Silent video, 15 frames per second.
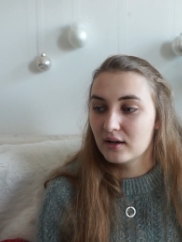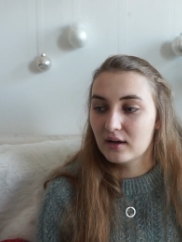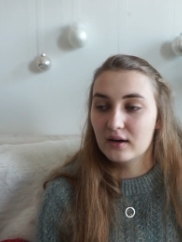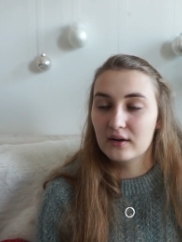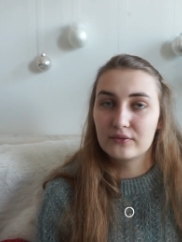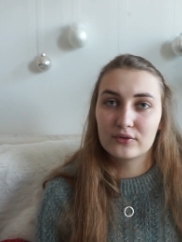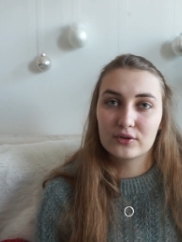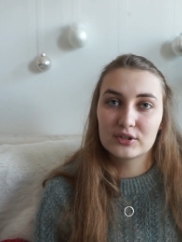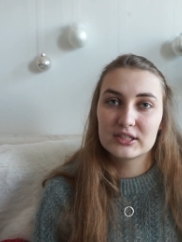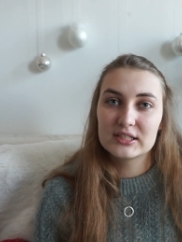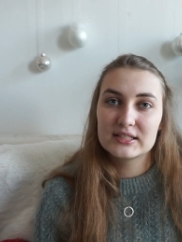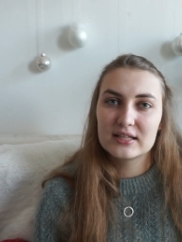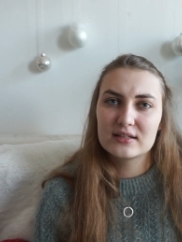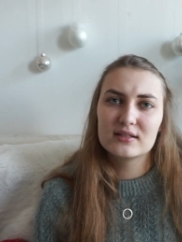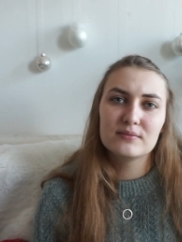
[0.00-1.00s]
of 40
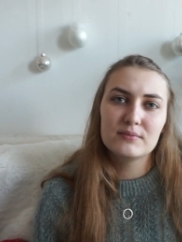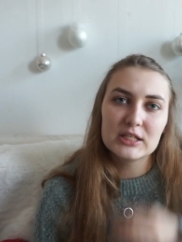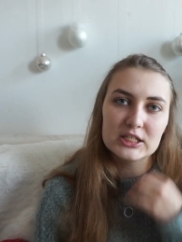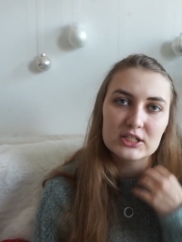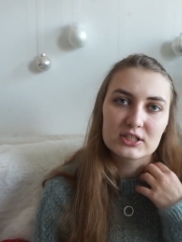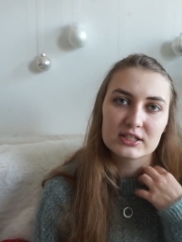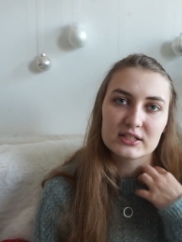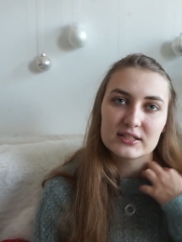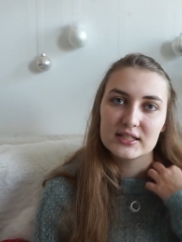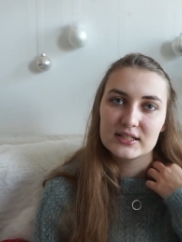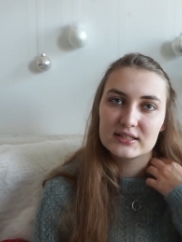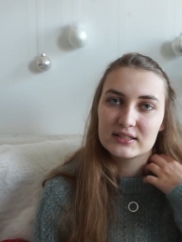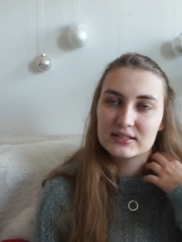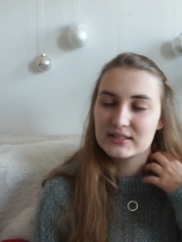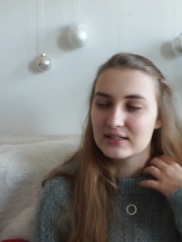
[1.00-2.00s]
centimeters and
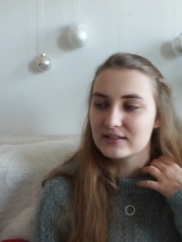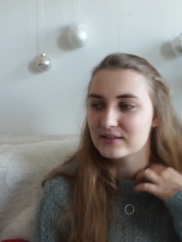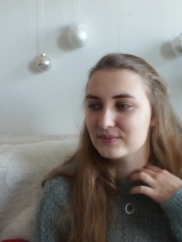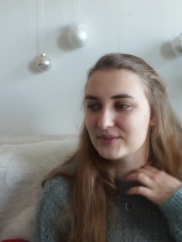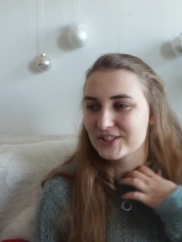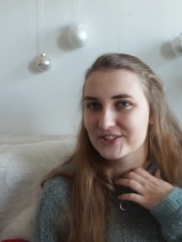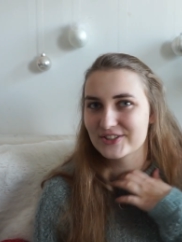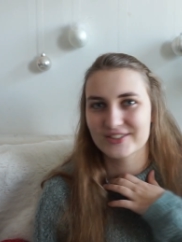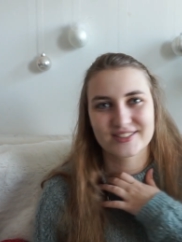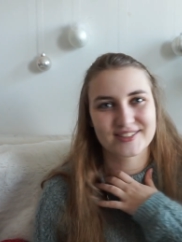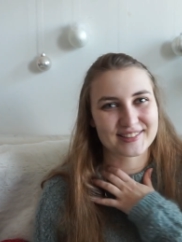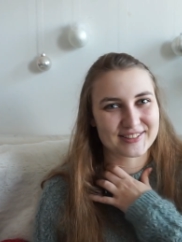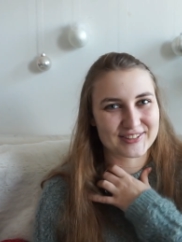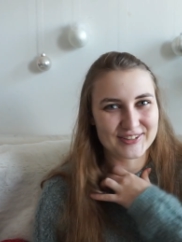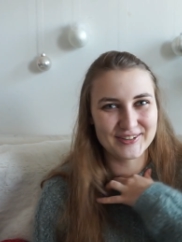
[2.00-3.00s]
60 centimeters.
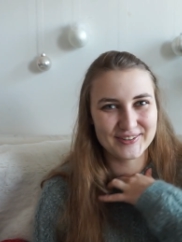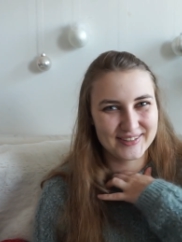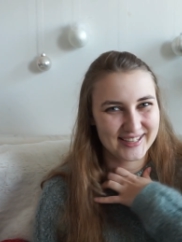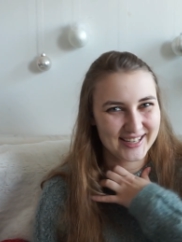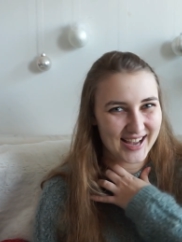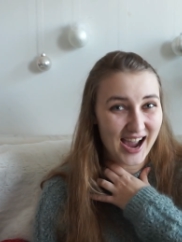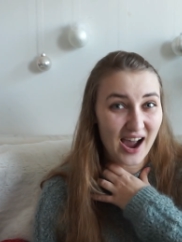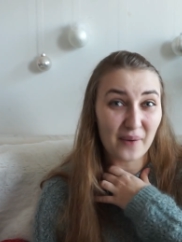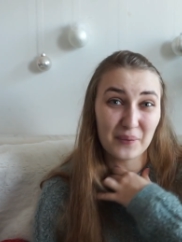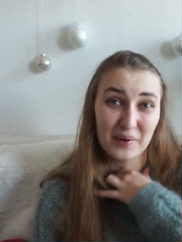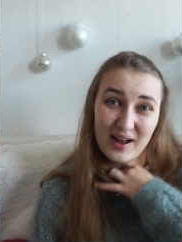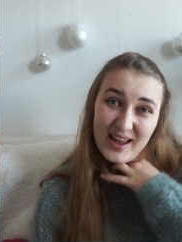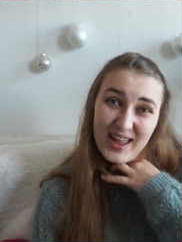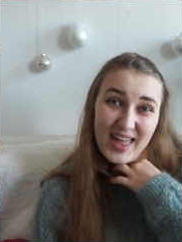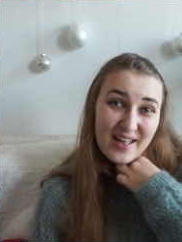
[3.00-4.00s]
So
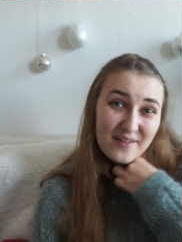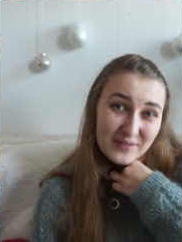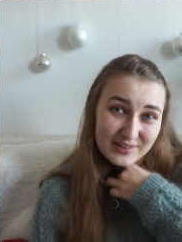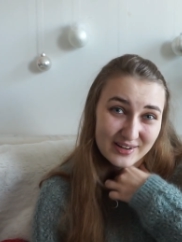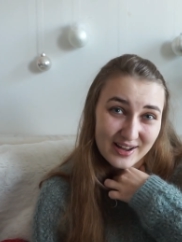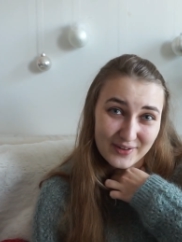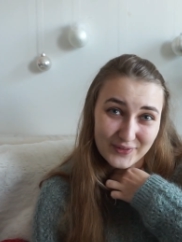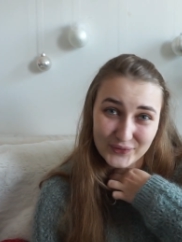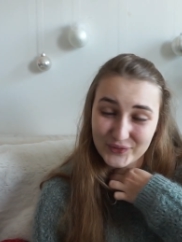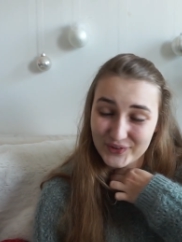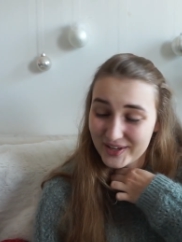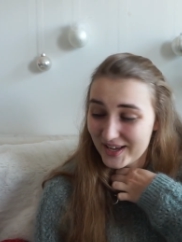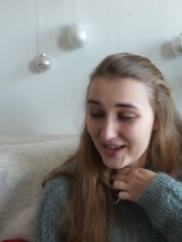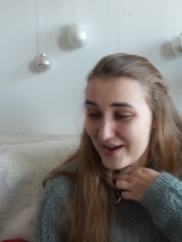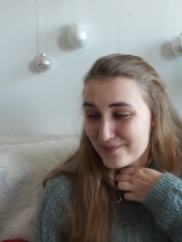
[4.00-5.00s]
I have enough,
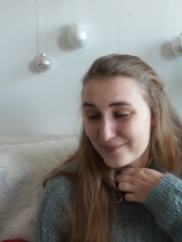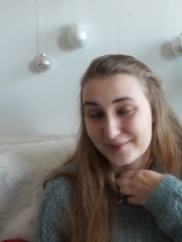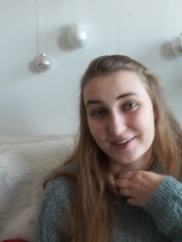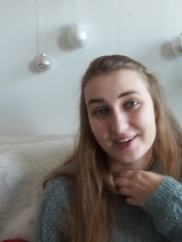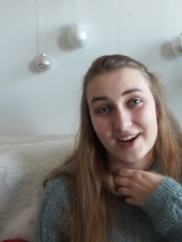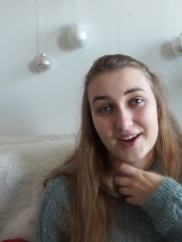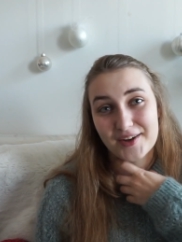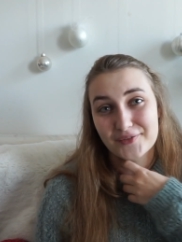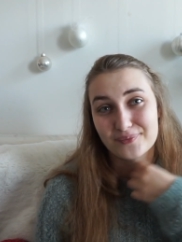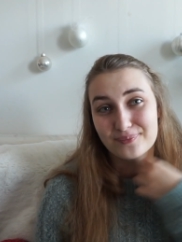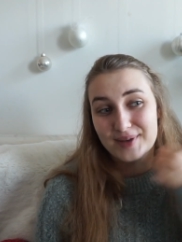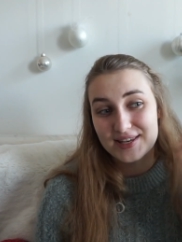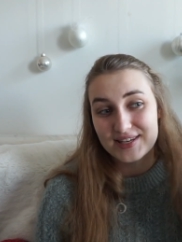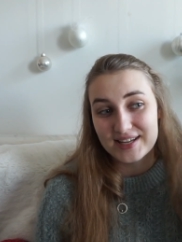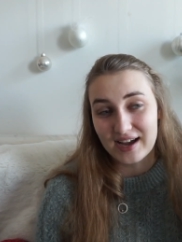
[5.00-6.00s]
but I have
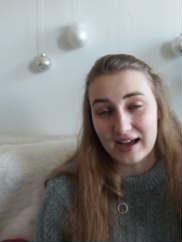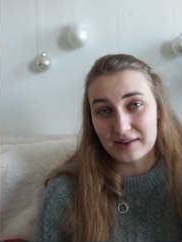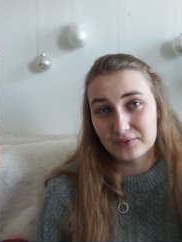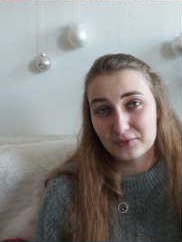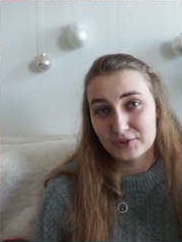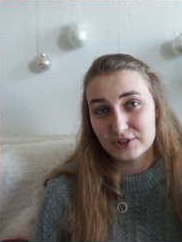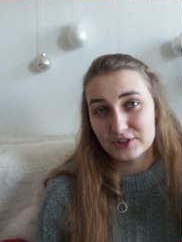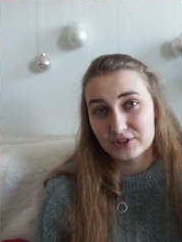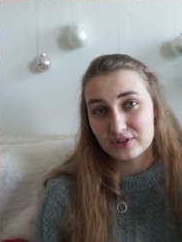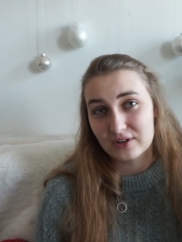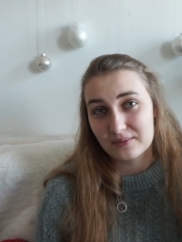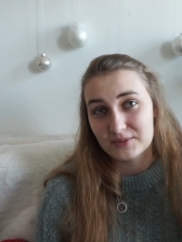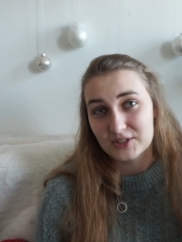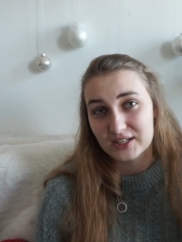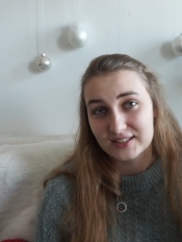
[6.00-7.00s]
many unfinished
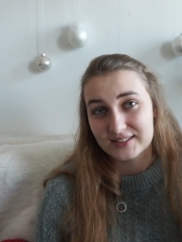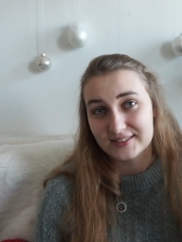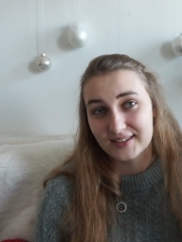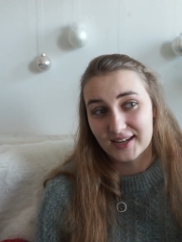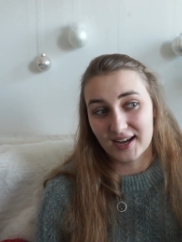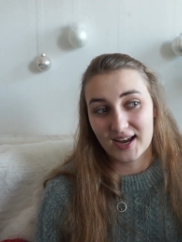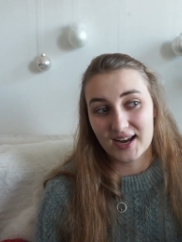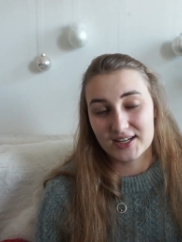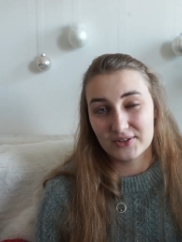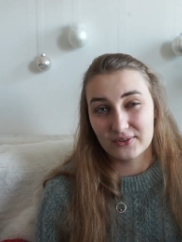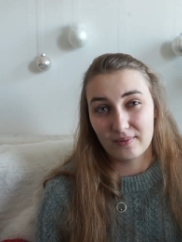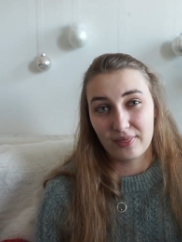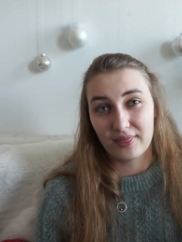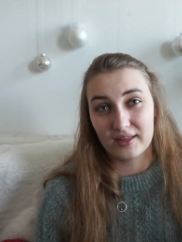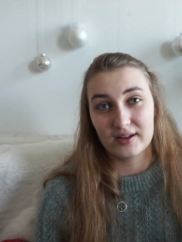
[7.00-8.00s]
objects I
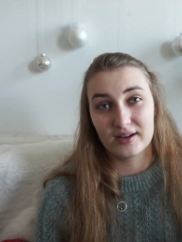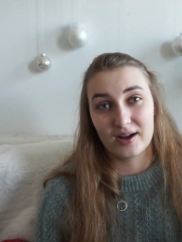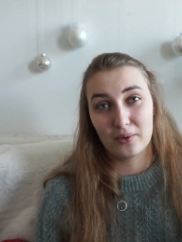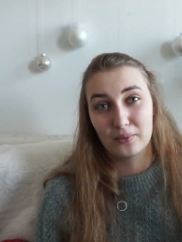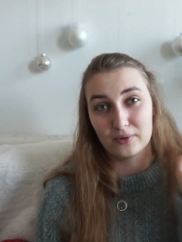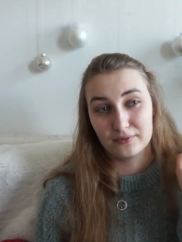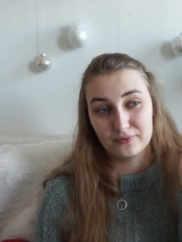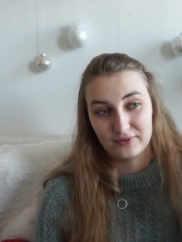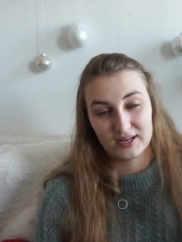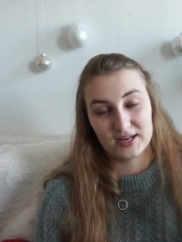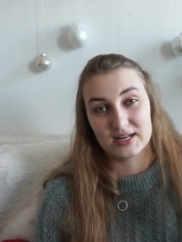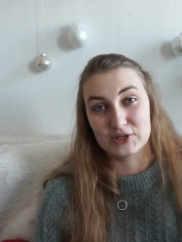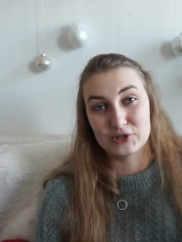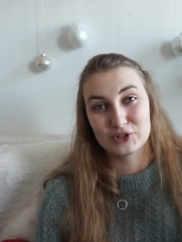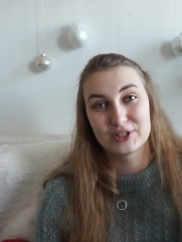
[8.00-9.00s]
don't think I will
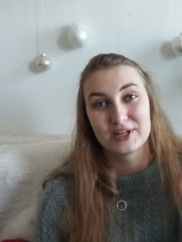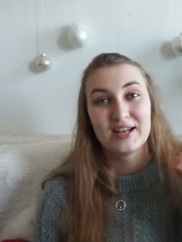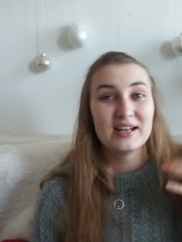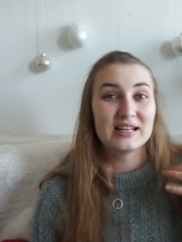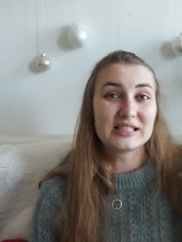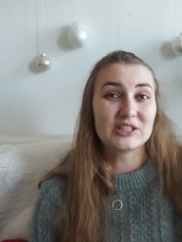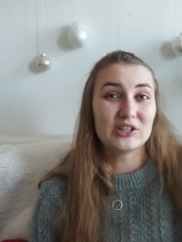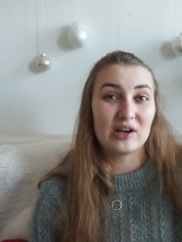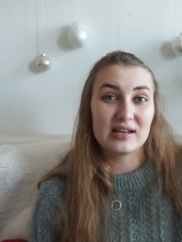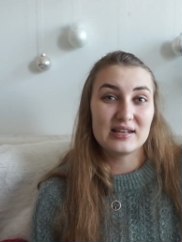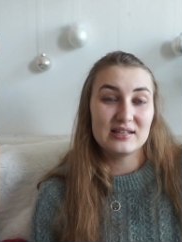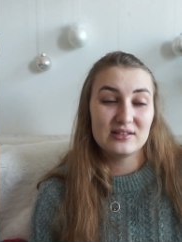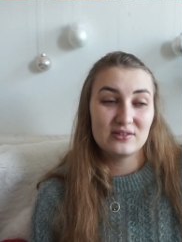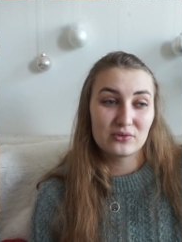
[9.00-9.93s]
finish. So I need